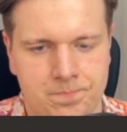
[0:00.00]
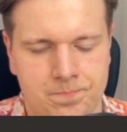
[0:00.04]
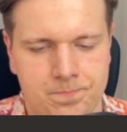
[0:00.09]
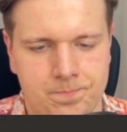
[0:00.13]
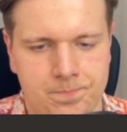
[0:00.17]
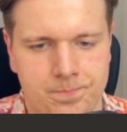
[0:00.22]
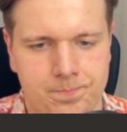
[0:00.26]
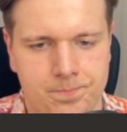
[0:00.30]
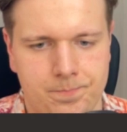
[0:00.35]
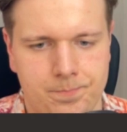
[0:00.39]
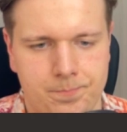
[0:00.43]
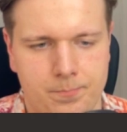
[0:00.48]

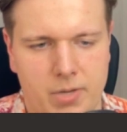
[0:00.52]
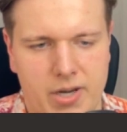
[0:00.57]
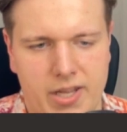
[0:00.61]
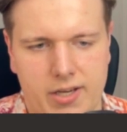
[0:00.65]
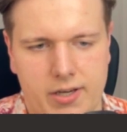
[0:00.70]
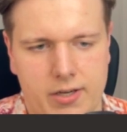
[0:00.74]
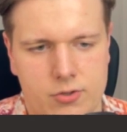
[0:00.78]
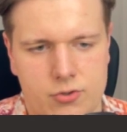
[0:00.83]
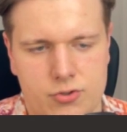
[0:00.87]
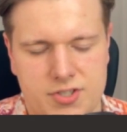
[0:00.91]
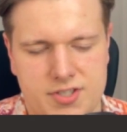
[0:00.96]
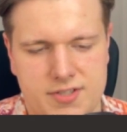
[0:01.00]
black can
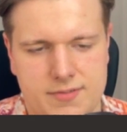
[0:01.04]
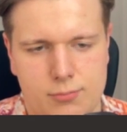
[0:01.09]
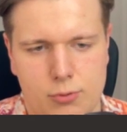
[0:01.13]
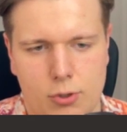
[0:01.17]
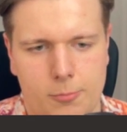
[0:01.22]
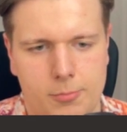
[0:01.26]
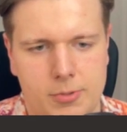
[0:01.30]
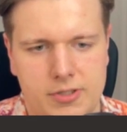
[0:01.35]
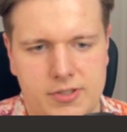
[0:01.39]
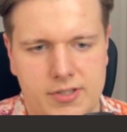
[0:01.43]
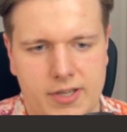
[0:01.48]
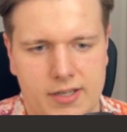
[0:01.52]
just probably
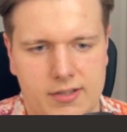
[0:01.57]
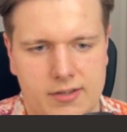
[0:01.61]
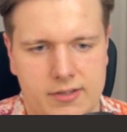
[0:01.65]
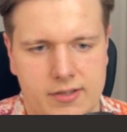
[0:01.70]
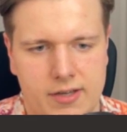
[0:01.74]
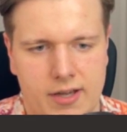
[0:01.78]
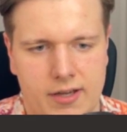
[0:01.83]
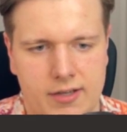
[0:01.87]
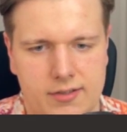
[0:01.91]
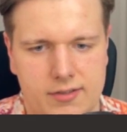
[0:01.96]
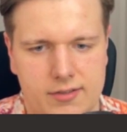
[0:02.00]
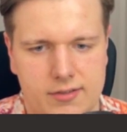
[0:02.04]
take the
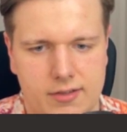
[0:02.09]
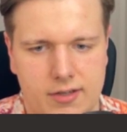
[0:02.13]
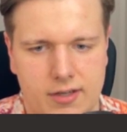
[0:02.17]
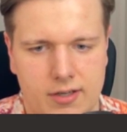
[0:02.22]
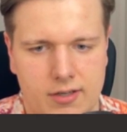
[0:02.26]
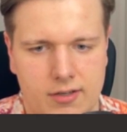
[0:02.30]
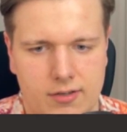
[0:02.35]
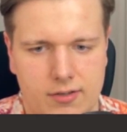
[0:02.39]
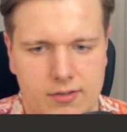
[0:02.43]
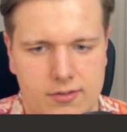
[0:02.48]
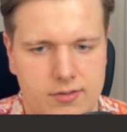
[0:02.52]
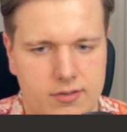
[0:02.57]
knight
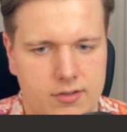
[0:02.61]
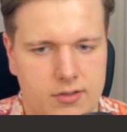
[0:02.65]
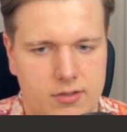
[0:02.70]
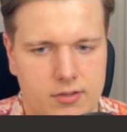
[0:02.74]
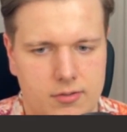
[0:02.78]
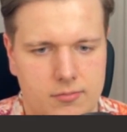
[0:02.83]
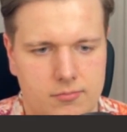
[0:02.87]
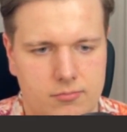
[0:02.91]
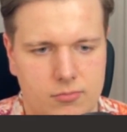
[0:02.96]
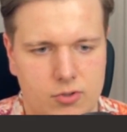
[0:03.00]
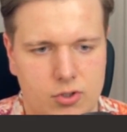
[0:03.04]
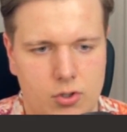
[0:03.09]
and
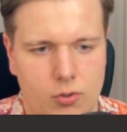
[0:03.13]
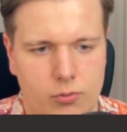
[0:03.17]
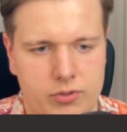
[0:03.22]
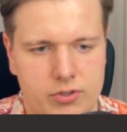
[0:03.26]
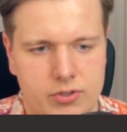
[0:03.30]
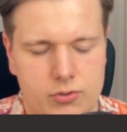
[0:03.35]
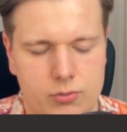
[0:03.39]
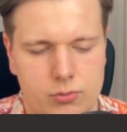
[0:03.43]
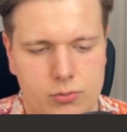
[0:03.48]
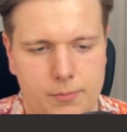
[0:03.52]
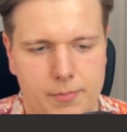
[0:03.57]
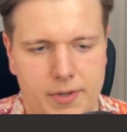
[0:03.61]
go
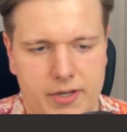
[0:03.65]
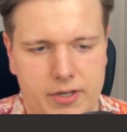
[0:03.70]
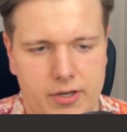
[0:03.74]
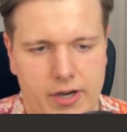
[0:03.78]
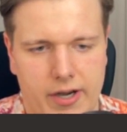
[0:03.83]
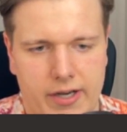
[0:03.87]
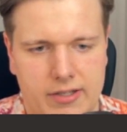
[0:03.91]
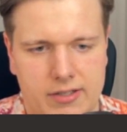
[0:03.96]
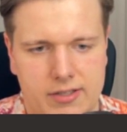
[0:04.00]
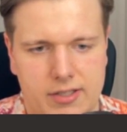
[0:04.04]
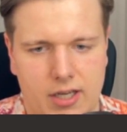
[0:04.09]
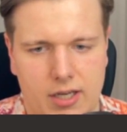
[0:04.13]
into a better
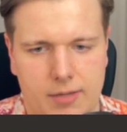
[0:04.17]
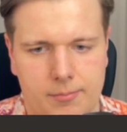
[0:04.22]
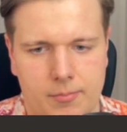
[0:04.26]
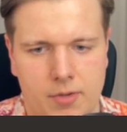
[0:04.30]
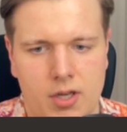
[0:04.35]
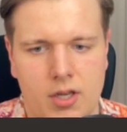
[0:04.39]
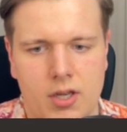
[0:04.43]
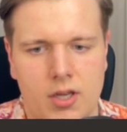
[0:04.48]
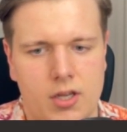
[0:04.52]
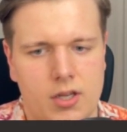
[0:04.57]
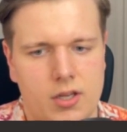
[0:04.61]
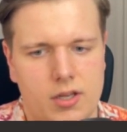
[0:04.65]
endgame.
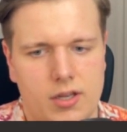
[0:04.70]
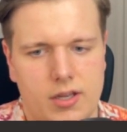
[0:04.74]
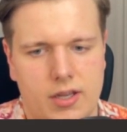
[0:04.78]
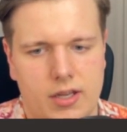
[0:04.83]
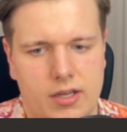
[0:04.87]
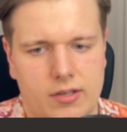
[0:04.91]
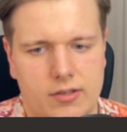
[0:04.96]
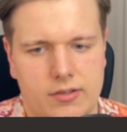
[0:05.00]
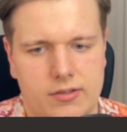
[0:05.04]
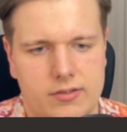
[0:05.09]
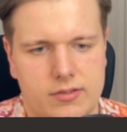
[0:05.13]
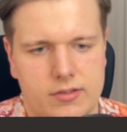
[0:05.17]

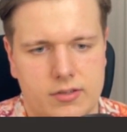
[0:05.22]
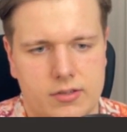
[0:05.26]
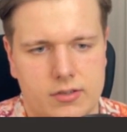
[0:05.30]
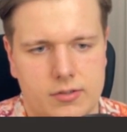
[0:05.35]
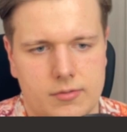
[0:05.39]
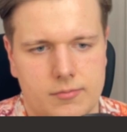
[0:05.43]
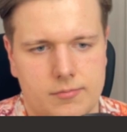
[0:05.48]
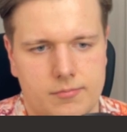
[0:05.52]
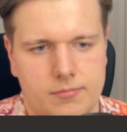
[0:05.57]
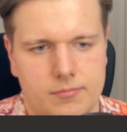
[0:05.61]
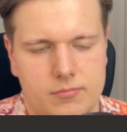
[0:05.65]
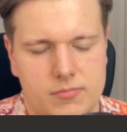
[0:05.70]
And
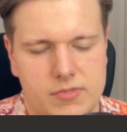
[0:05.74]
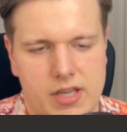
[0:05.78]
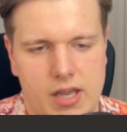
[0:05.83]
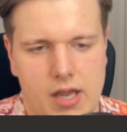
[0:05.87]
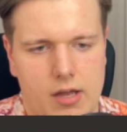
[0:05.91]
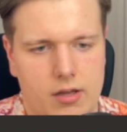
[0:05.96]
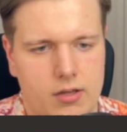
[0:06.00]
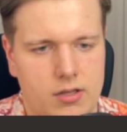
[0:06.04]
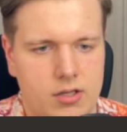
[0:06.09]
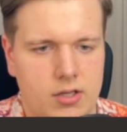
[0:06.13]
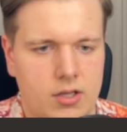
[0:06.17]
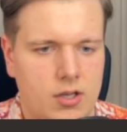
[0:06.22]
yeah,
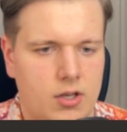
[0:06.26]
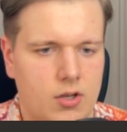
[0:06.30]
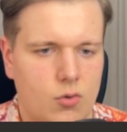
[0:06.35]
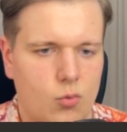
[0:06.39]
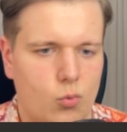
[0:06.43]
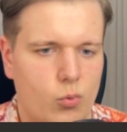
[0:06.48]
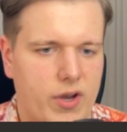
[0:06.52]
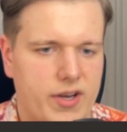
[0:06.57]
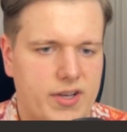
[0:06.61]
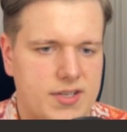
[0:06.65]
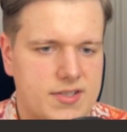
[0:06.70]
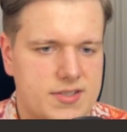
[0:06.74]

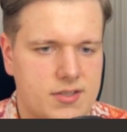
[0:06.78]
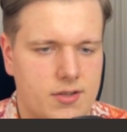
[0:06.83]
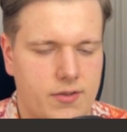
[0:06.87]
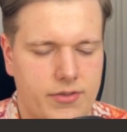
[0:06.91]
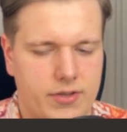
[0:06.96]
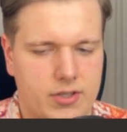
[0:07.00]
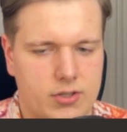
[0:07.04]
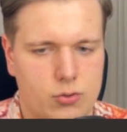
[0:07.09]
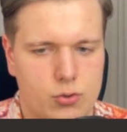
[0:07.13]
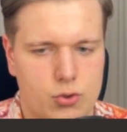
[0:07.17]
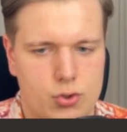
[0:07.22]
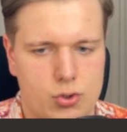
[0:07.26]
white has nothing
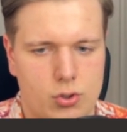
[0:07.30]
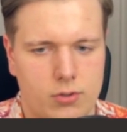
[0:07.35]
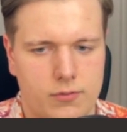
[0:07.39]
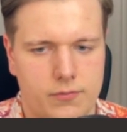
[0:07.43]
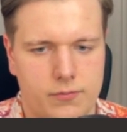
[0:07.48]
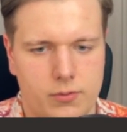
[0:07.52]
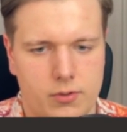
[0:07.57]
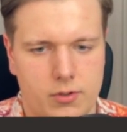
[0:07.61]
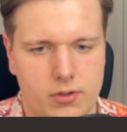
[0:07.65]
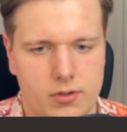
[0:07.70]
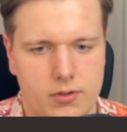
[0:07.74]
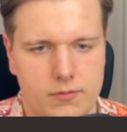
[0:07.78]
to show
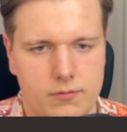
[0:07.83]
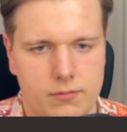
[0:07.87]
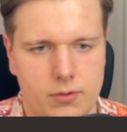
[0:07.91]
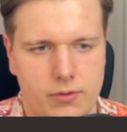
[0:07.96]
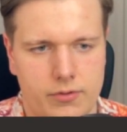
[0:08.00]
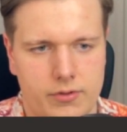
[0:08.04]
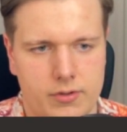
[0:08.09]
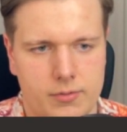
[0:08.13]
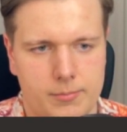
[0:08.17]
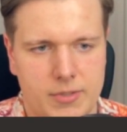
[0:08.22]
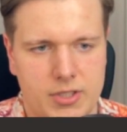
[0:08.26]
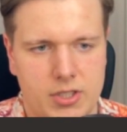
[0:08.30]
for the
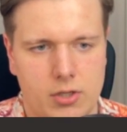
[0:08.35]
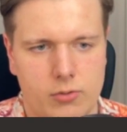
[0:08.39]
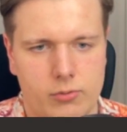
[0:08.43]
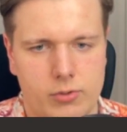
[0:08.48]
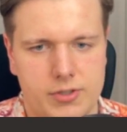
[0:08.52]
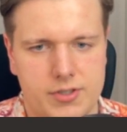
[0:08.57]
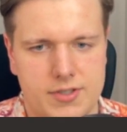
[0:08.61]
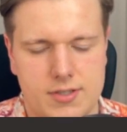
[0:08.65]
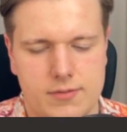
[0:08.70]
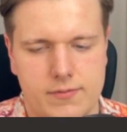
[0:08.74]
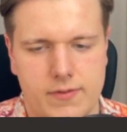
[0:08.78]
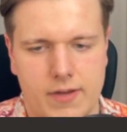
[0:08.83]
material
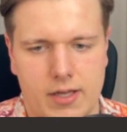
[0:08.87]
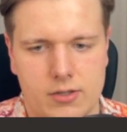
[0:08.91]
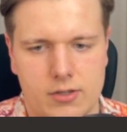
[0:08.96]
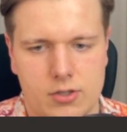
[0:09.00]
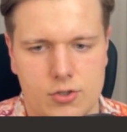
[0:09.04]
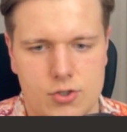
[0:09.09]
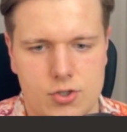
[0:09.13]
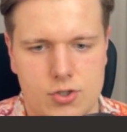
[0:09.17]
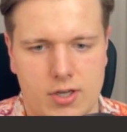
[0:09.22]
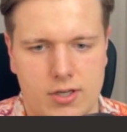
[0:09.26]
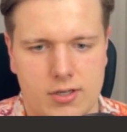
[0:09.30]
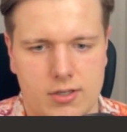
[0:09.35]

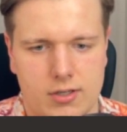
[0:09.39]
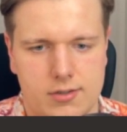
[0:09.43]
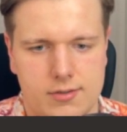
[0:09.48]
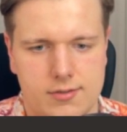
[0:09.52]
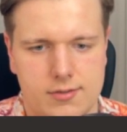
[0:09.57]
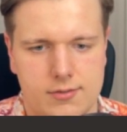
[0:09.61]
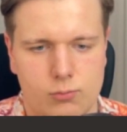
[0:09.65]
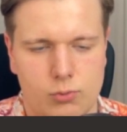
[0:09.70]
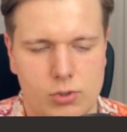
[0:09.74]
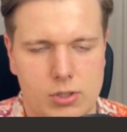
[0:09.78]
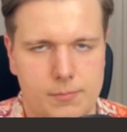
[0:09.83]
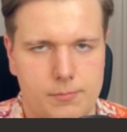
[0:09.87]
disadvantage and
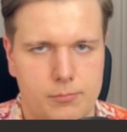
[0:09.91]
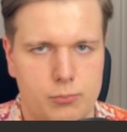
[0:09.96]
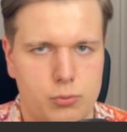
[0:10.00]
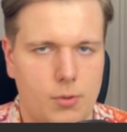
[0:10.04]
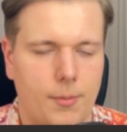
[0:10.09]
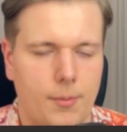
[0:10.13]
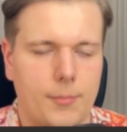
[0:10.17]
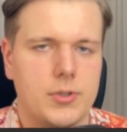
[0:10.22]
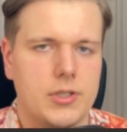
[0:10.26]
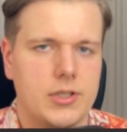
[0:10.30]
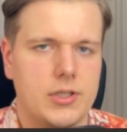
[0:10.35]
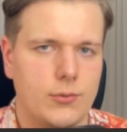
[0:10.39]
will
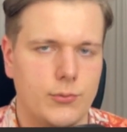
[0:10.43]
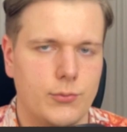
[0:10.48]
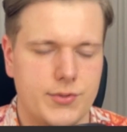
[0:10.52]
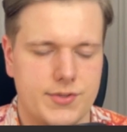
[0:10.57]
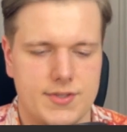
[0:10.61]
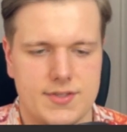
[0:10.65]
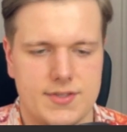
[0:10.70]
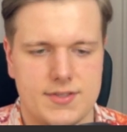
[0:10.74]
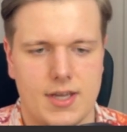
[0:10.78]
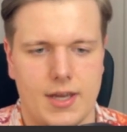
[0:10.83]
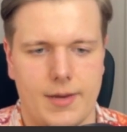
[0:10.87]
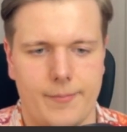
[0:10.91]
probably lose
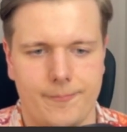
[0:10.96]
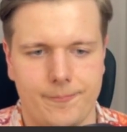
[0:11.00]
this game.